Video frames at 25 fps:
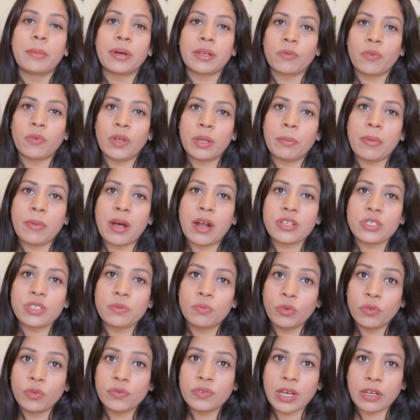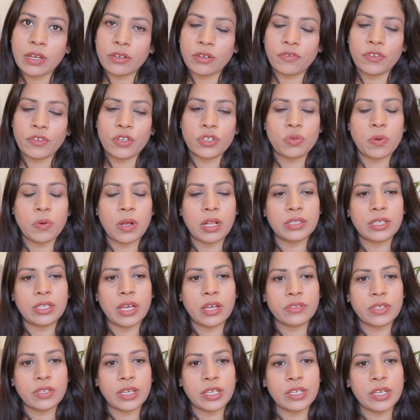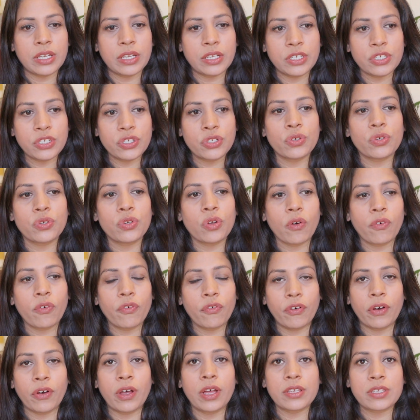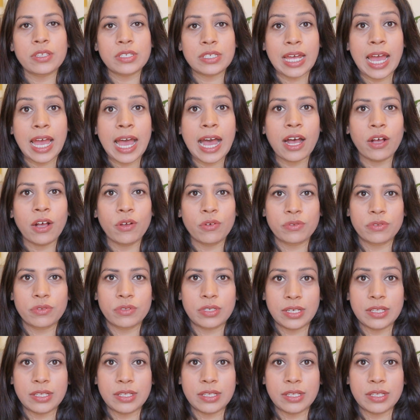but when Mars moves out of your 12th house and into your 1st house